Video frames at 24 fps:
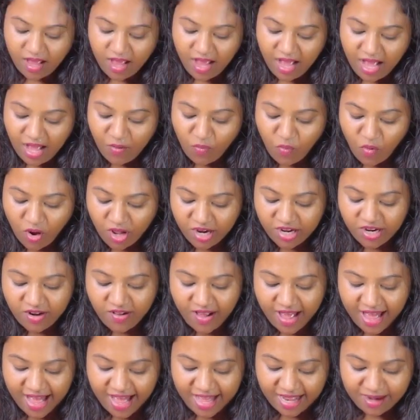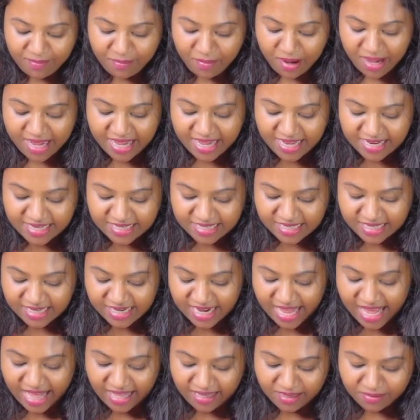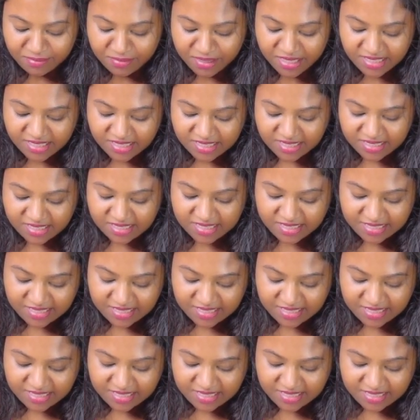I wanted to add my Indian element.